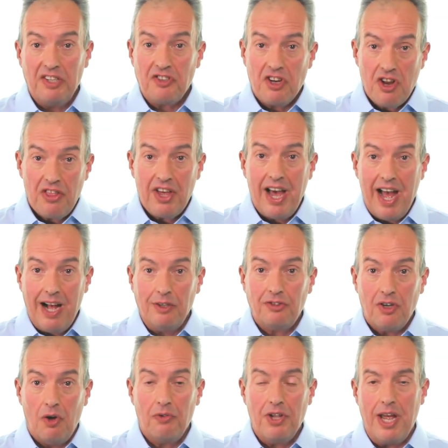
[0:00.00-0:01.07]
is another
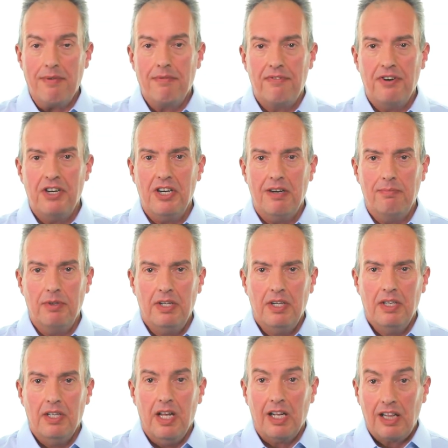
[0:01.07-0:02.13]
household name firm,
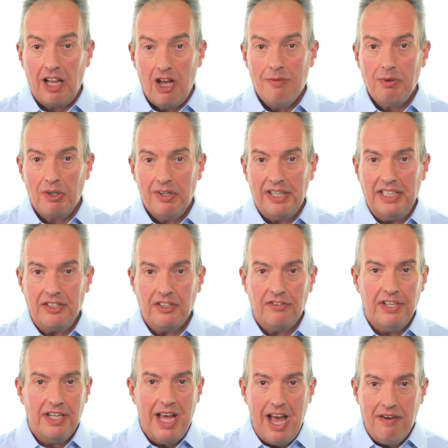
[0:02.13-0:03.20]
a global leader
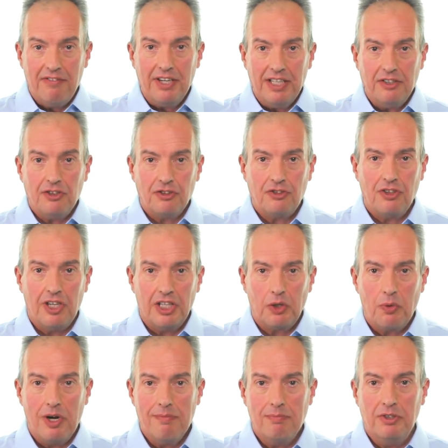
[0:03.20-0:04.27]
in heavy industrial
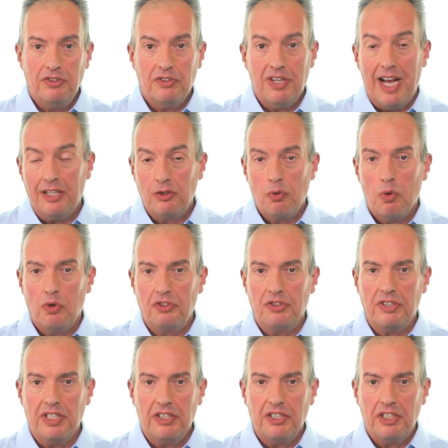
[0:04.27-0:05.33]
equipment
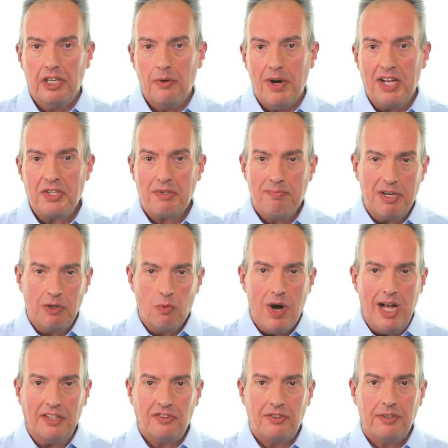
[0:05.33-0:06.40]
headquartered in the US
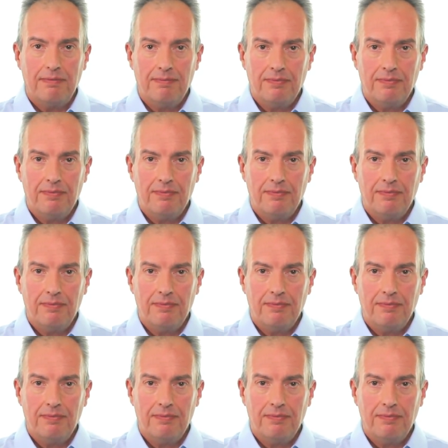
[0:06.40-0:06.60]
Midwest.